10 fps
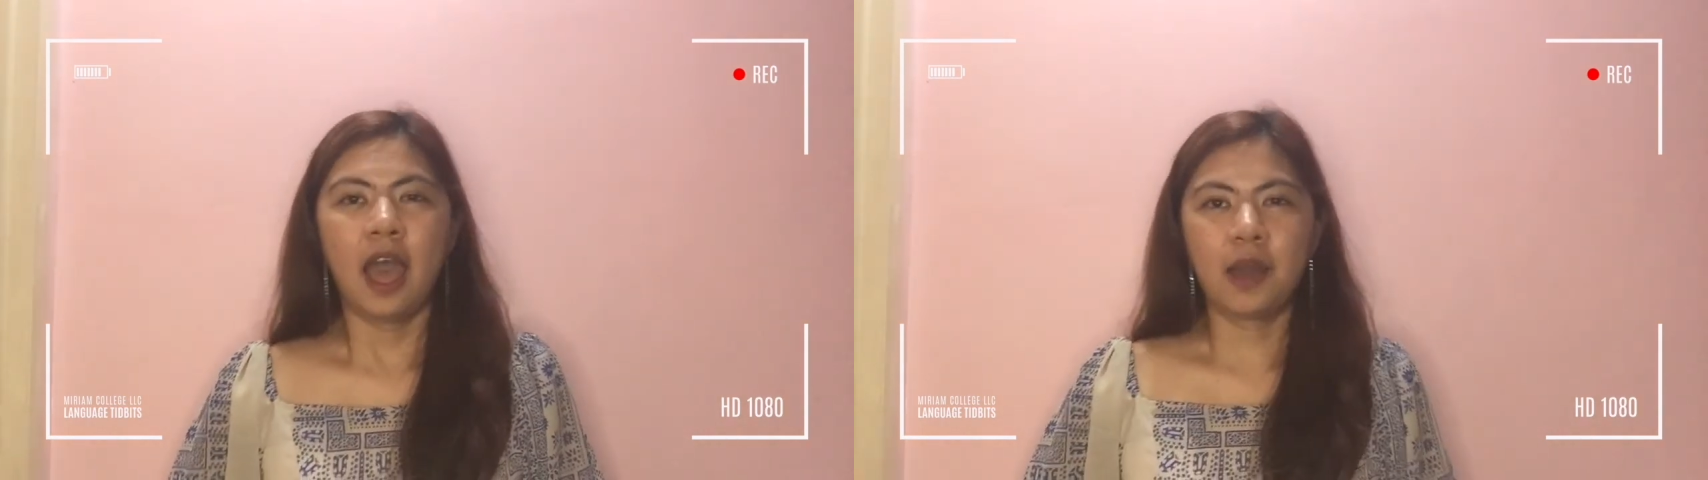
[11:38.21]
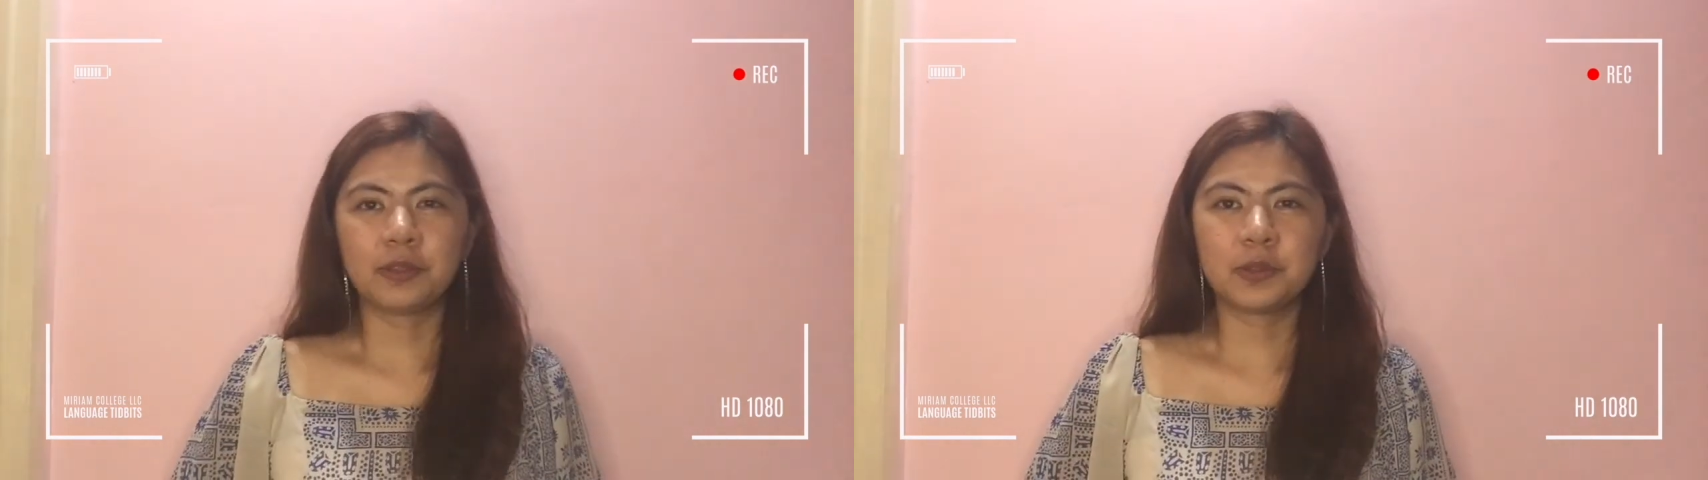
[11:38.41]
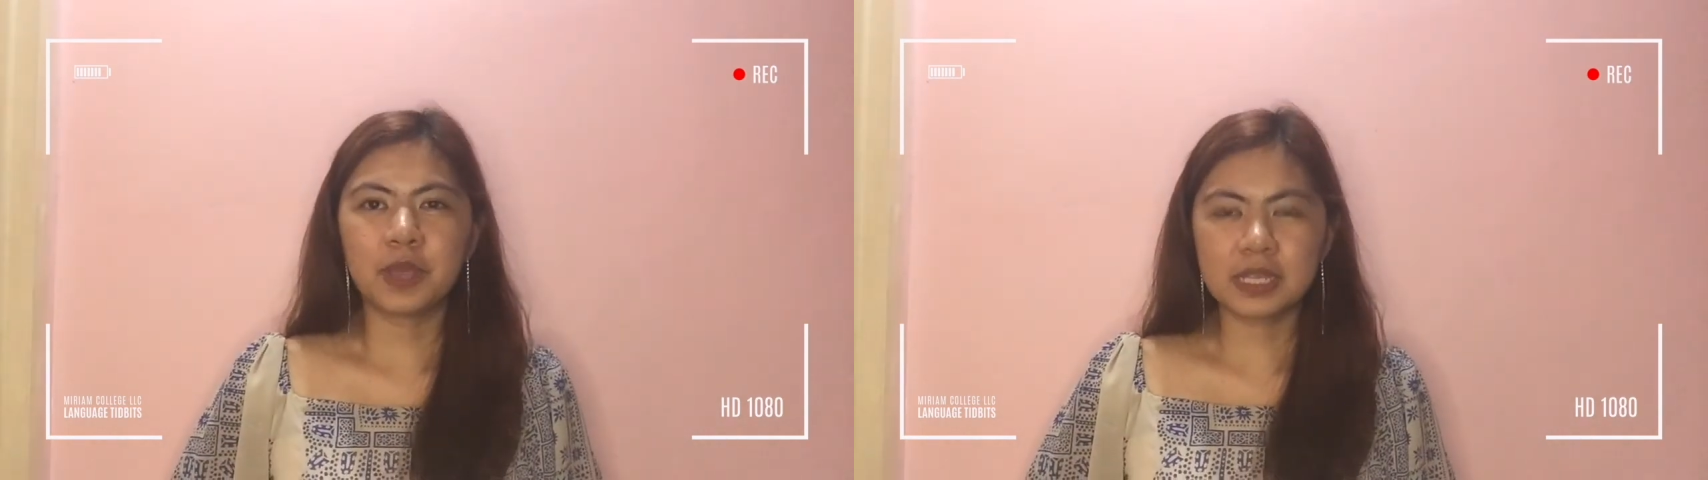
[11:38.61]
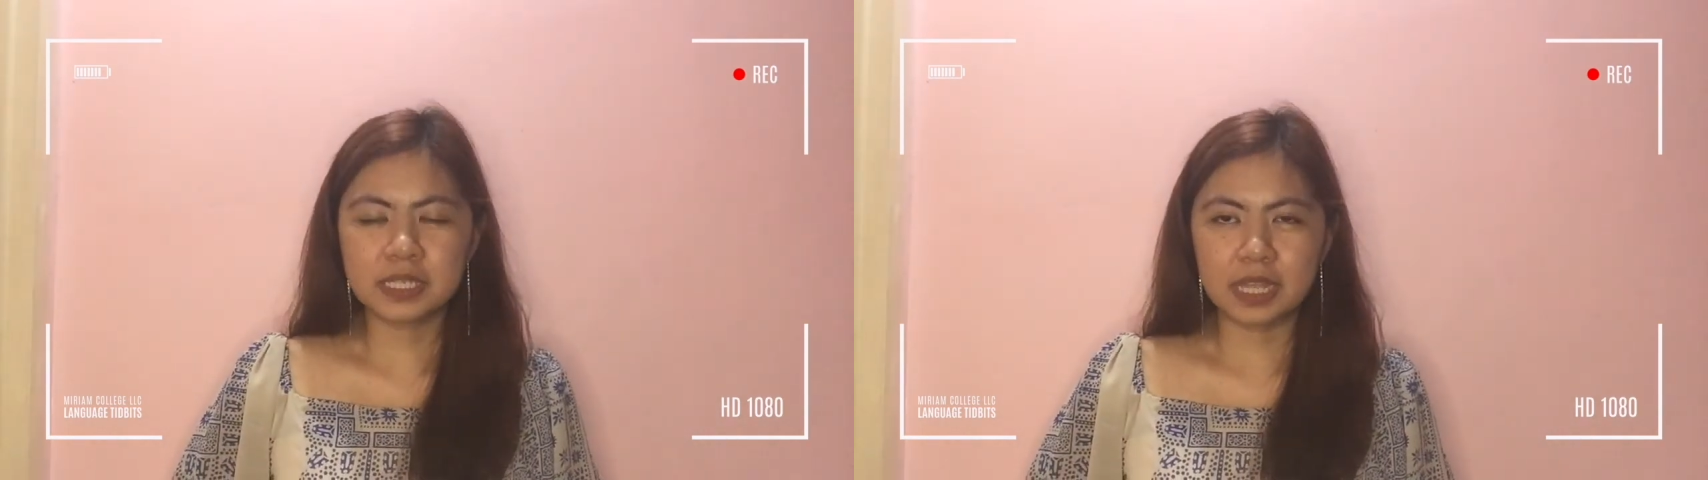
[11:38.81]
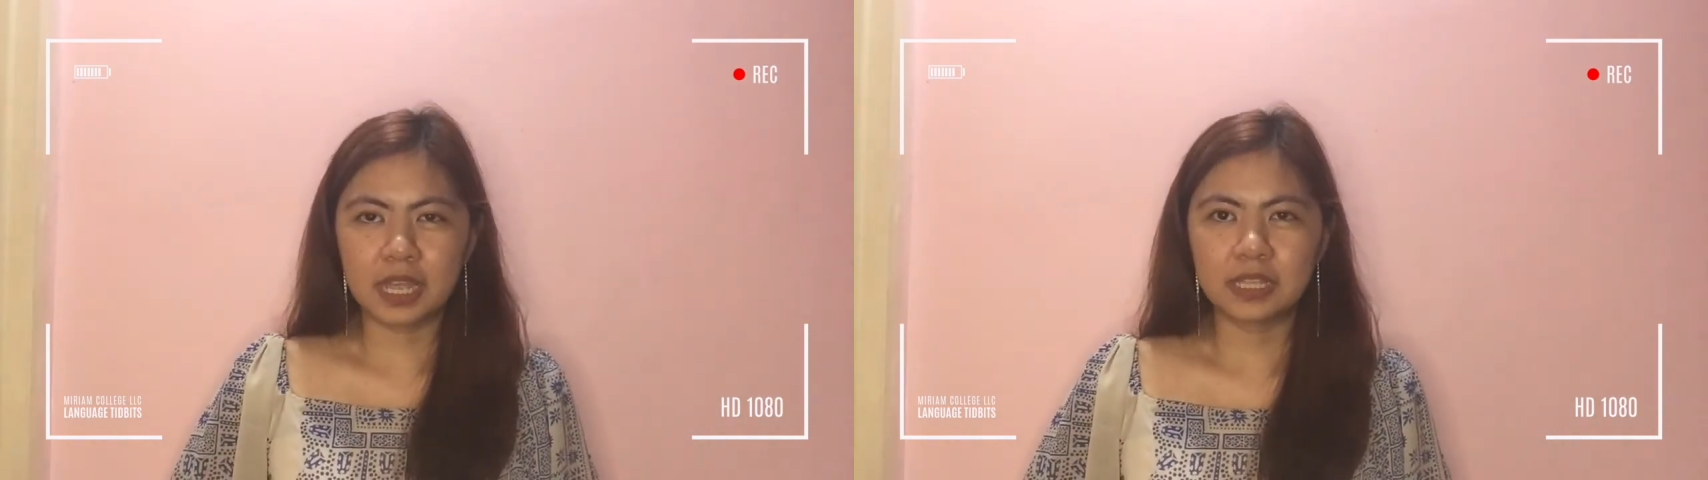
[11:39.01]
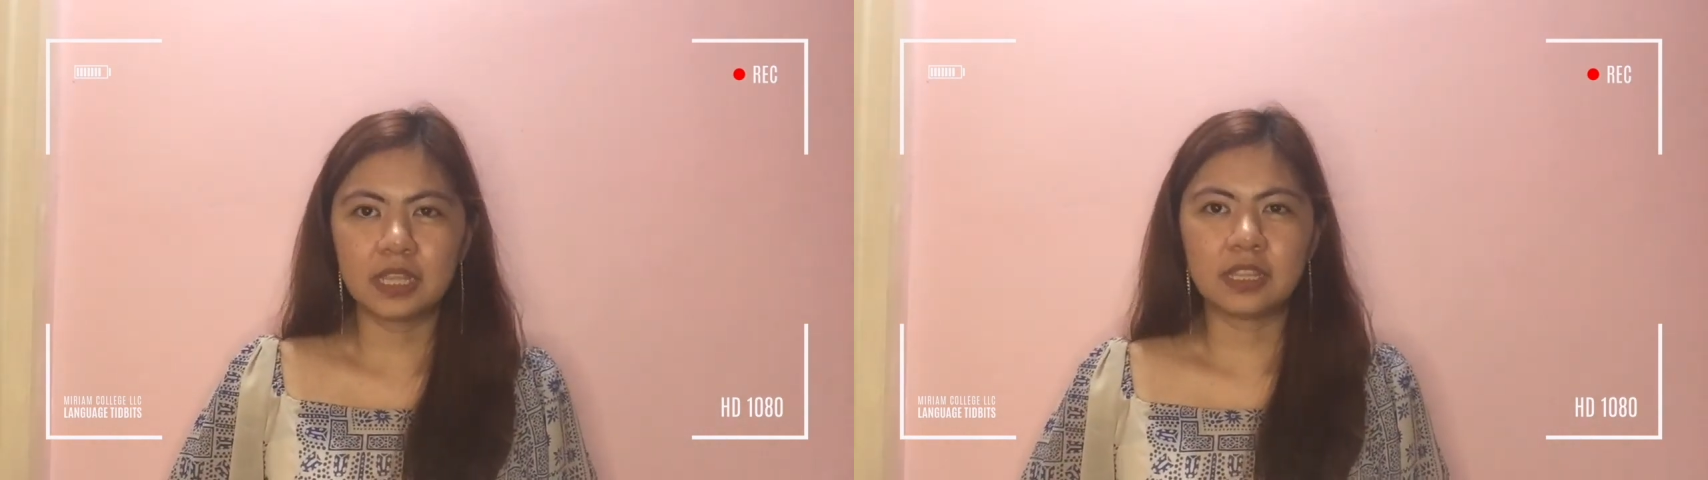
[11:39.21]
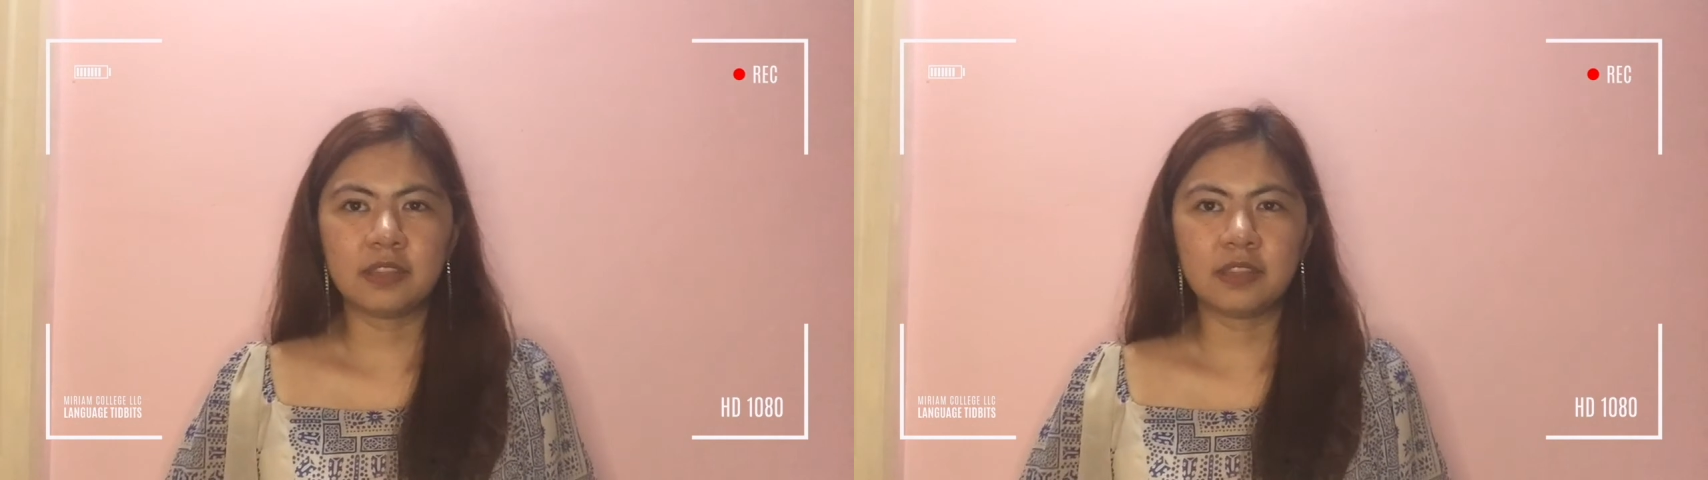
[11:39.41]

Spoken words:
How to extend an